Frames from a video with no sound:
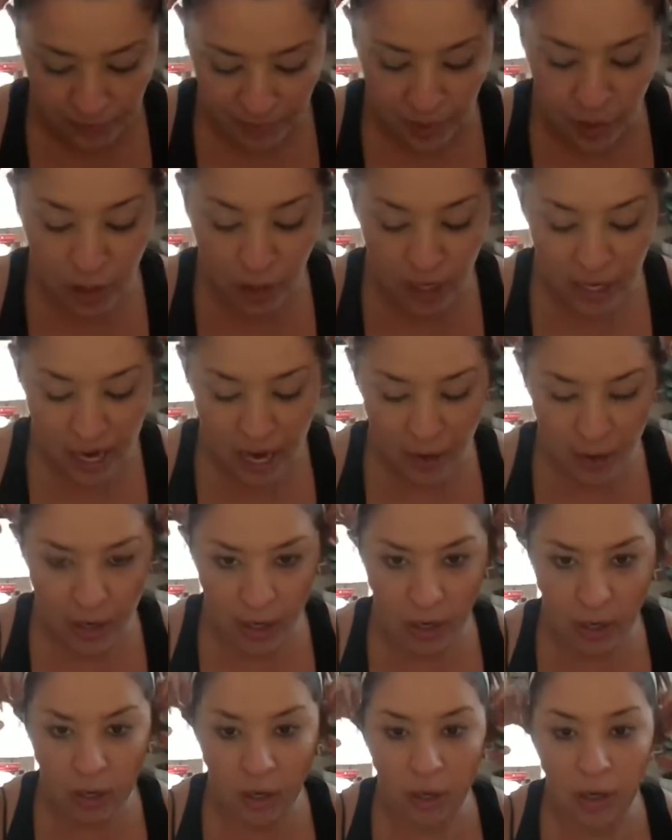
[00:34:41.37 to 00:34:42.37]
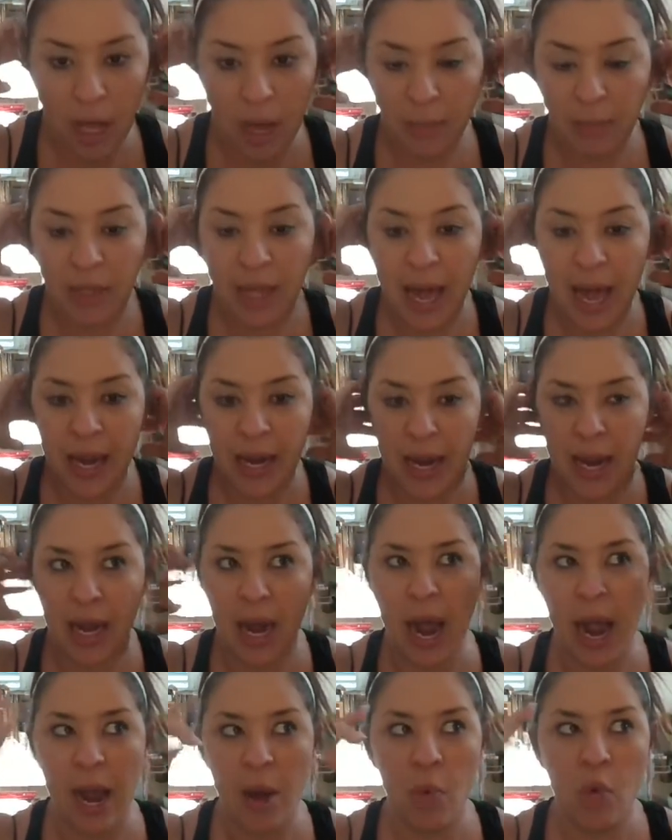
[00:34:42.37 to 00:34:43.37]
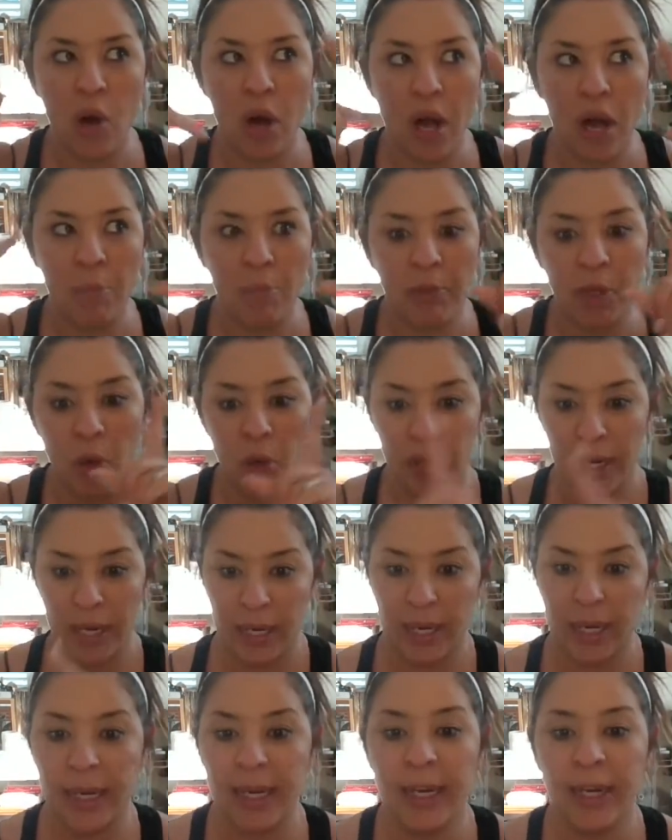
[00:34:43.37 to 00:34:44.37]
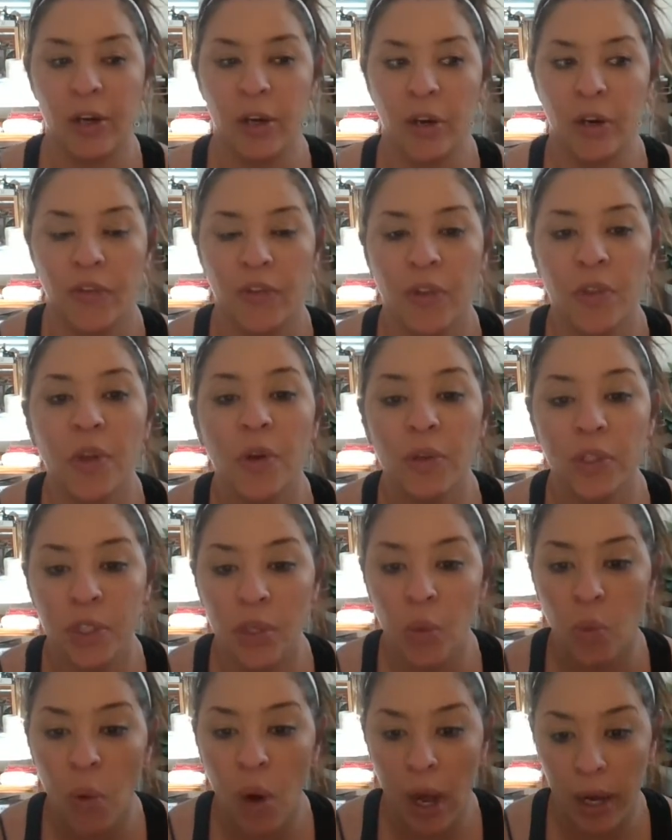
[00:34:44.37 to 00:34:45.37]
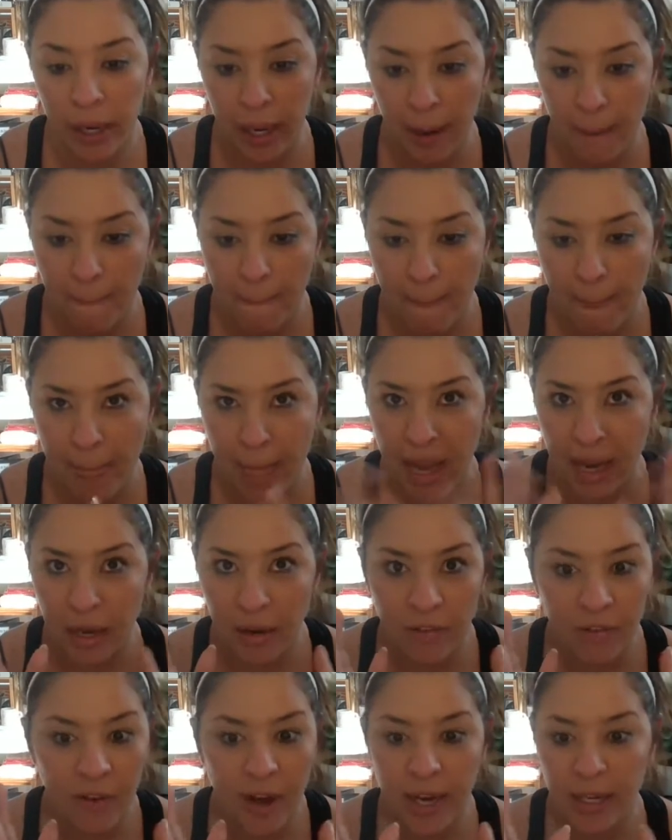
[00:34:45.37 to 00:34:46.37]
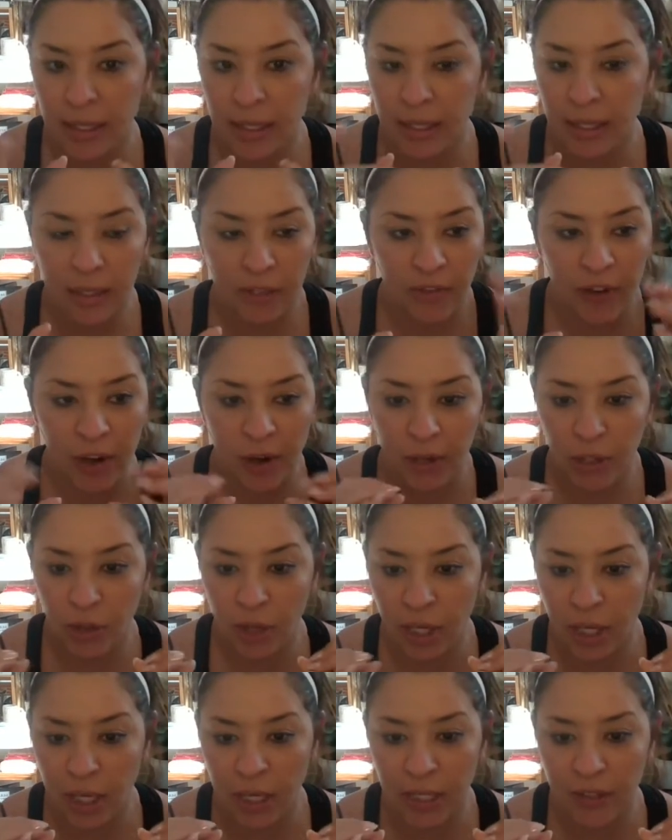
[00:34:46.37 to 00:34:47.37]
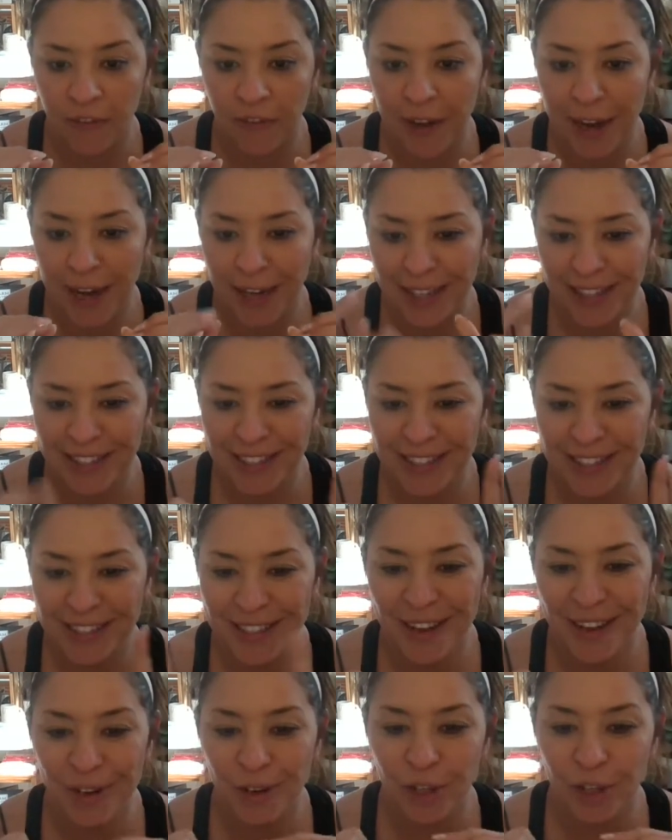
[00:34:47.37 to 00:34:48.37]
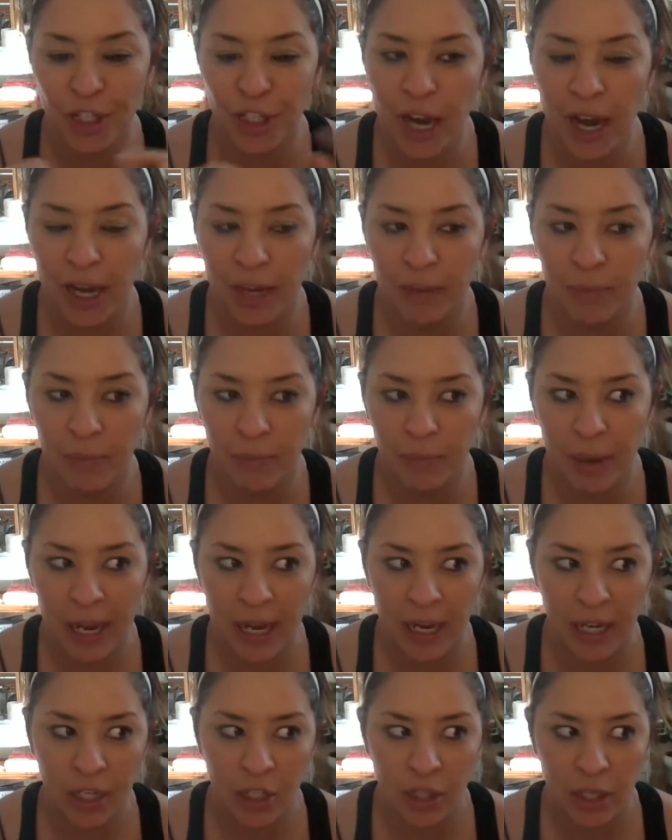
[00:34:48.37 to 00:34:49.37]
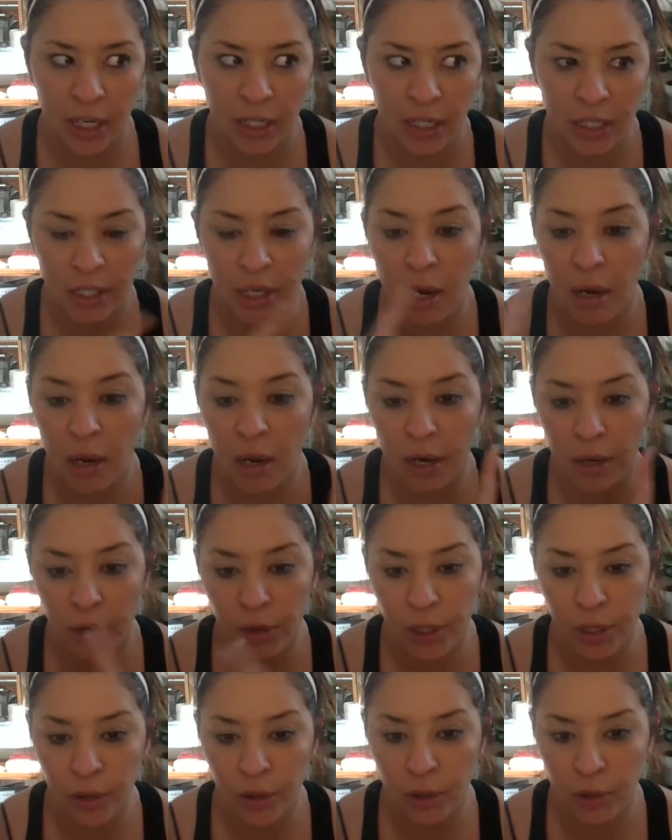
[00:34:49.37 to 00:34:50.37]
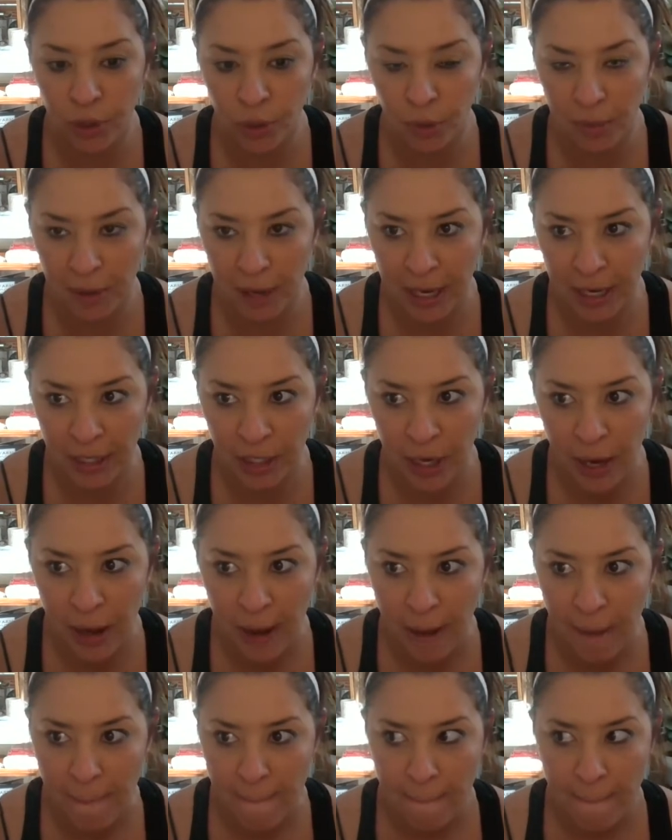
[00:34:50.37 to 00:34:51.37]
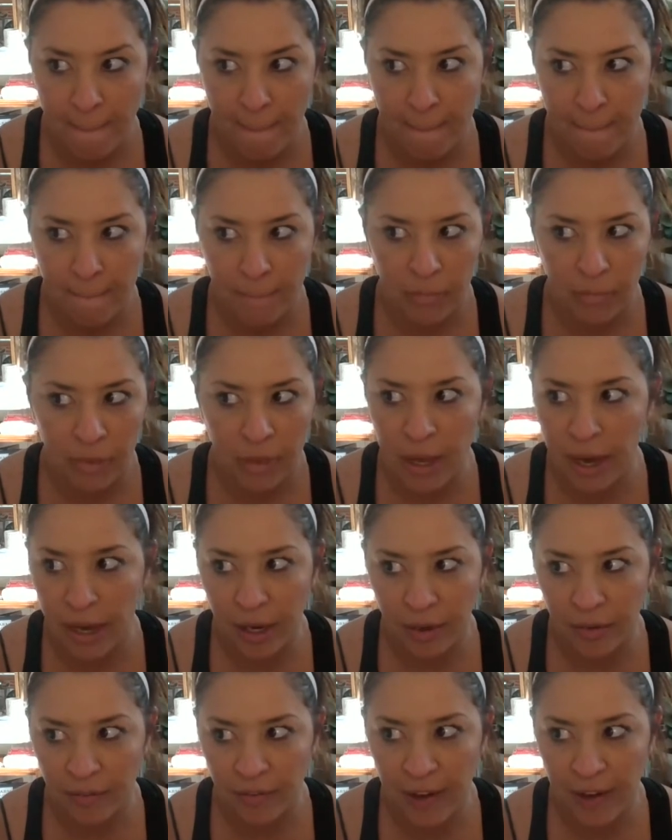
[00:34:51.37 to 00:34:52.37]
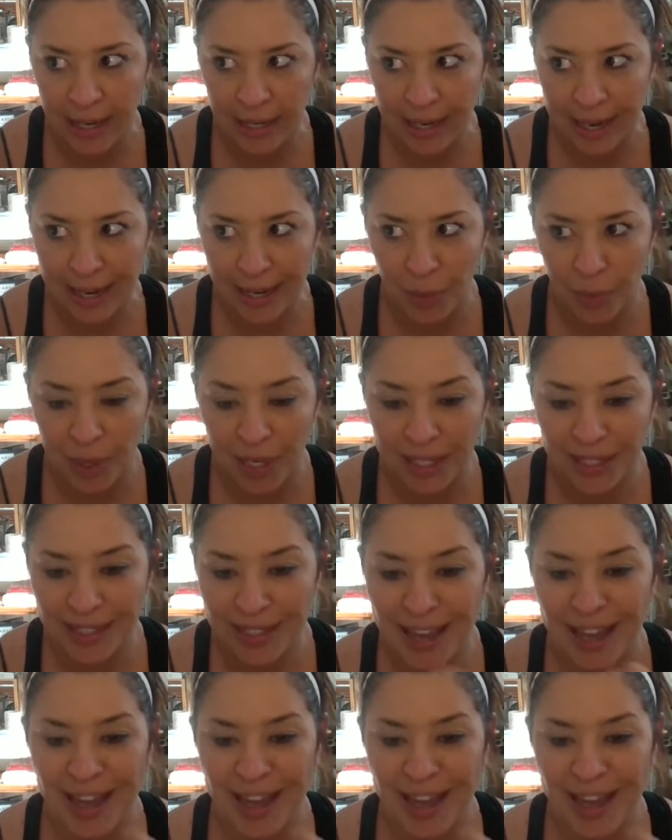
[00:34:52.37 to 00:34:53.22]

Good, Ariel. I'm glad. And I will upload it here for those who want it. I gotta find it. It's very tricky to find because it's on her Shine page. It's not on her YouTube page that I could find anyways.